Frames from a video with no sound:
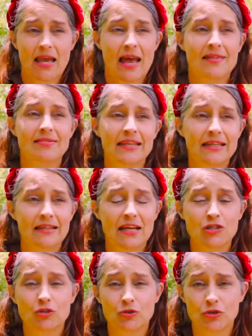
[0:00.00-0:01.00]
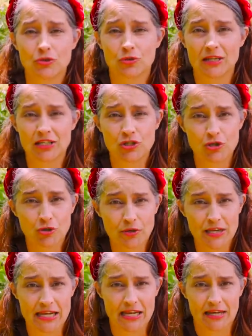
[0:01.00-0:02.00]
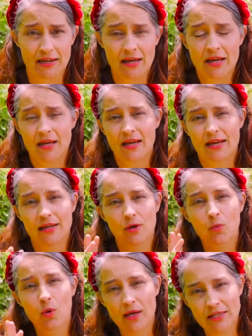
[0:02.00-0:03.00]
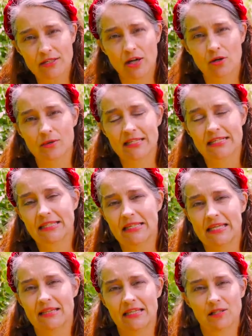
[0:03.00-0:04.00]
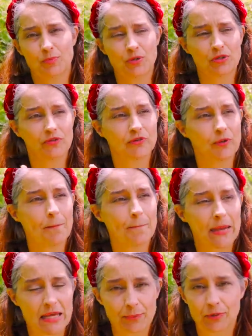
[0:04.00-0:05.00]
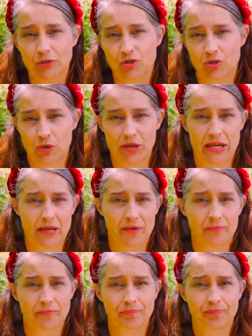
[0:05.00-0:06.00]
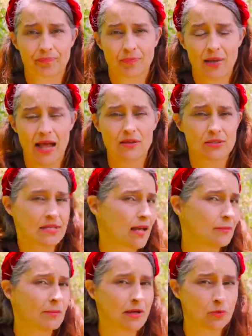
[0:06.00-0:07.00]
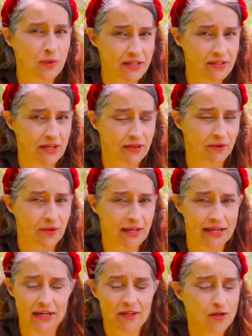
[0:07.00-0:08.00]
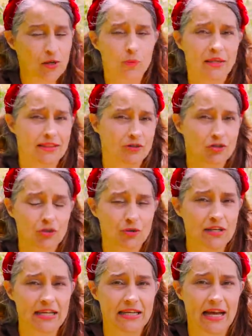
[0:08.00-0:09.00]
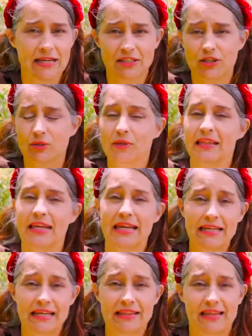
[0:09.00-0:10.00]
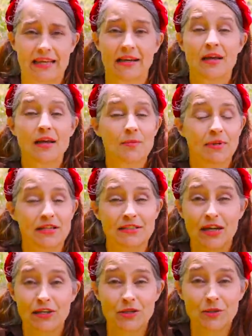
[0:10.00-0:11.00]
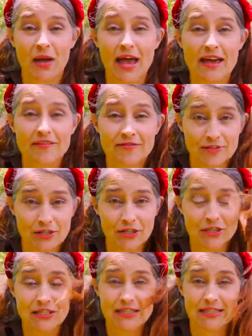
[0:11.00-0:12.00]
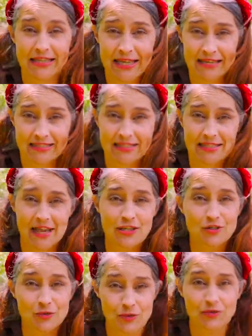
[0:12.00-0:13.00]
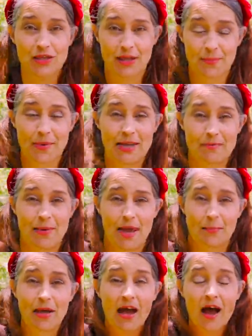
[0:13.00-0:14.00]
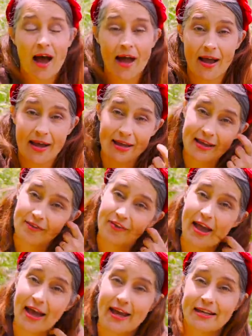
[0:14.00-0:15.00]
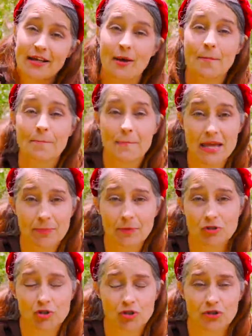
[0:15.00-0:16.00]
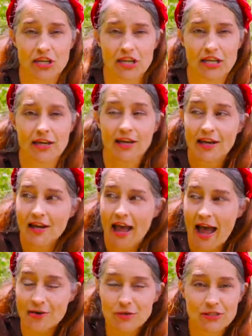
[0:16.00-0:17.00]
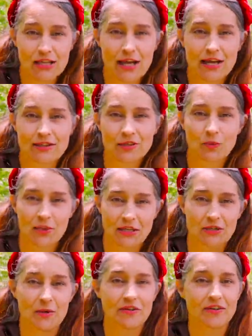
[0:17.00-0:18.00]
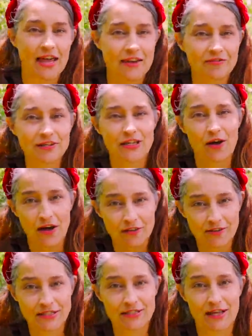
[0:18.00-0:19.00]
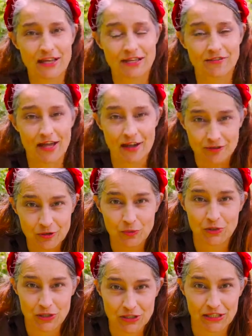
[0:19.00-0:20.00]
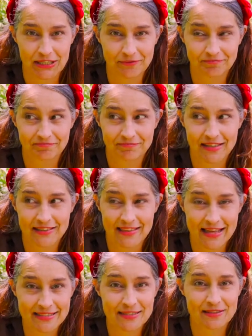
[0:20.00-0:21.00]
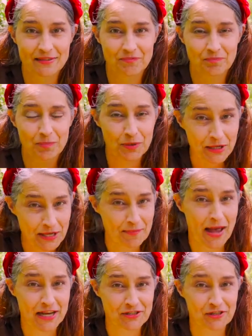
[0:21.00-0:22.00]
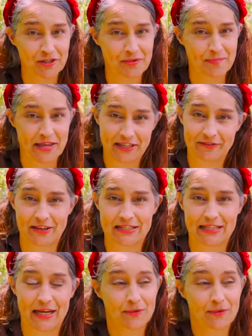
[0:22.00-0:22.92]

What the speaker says: And then I drew a tree, and I wanted to always see this beautiful maple tree outside my window. And I don't know what the tree had to do with anything, but I'll tell you, ever since I drew that mind map, I have had a maple tree outside the window of every office I have ever worked in. And that's pretty magical manifesting.